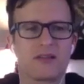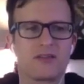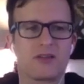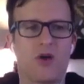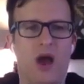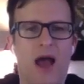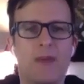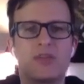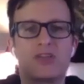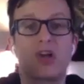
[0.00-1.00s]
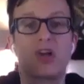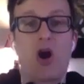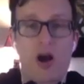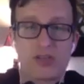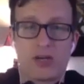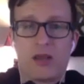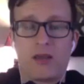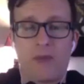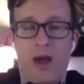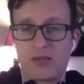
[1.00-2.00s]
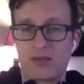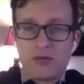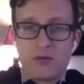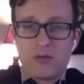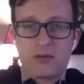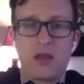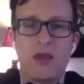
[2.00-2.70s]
And so I'm just cautioning my students